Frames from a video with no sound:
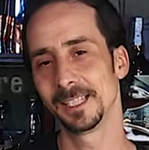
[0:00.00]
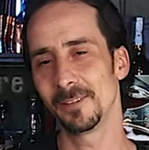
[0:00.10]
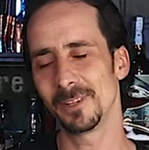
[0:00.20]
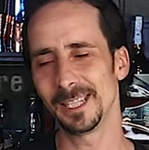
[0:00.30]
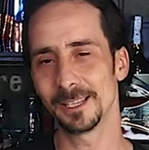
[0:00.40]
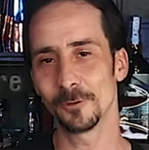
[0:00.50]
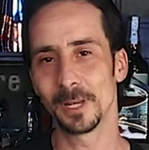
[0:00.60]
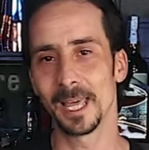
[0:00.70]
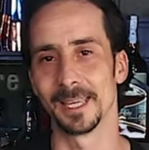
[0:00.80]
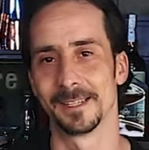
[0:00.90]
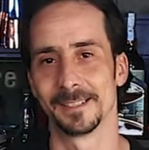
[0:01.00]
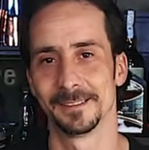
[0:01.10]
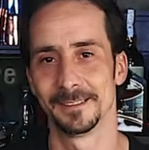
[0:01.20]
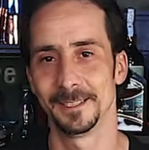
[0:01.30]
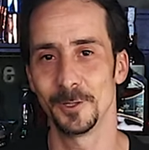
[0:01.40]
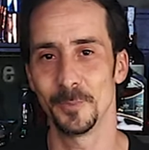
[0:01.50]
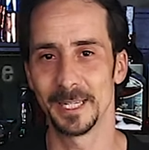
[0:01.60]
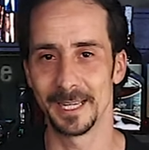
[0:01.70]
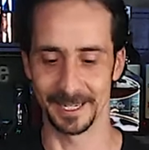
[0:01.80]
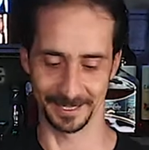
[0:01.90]
Give a little like, it'll be
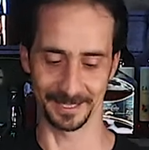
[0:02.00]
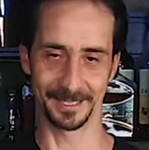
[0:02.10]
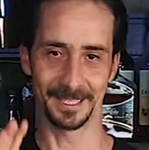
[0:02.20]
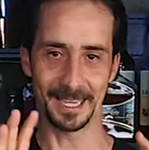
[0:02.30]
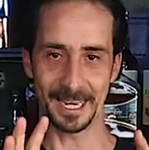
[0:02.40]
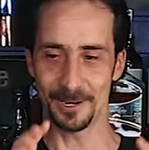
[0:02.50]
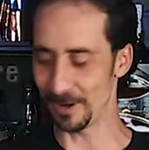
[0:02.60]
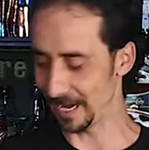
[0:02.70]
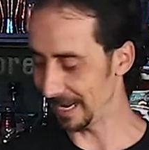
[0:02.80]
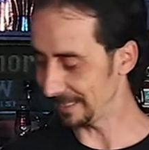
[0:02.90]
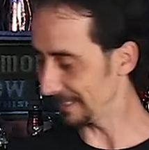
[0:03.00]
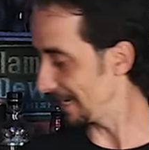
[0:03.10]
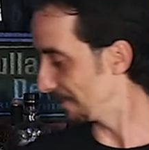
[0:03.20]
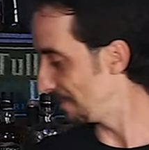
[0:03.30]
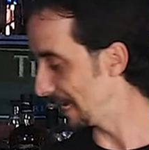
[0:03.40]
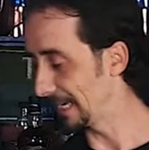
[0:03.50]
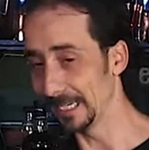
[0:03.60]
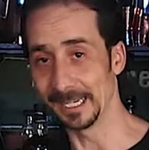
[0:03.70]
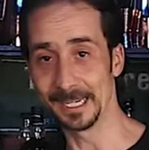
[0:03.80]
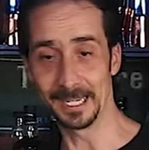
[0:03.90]
nice. Anyway, let's start
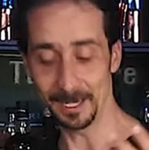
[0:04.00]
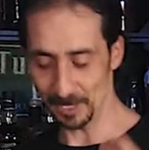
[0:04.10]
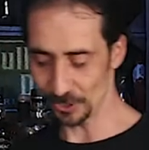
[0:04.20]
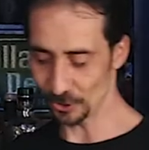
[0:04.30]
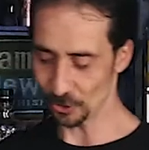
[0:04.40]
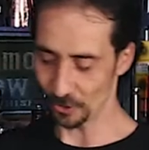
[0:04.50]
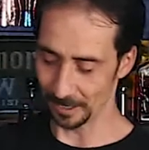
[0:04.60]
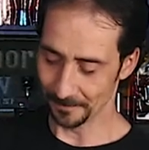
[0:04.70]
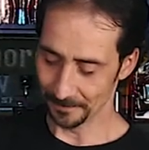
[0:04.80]
making it. Caribbean Joy.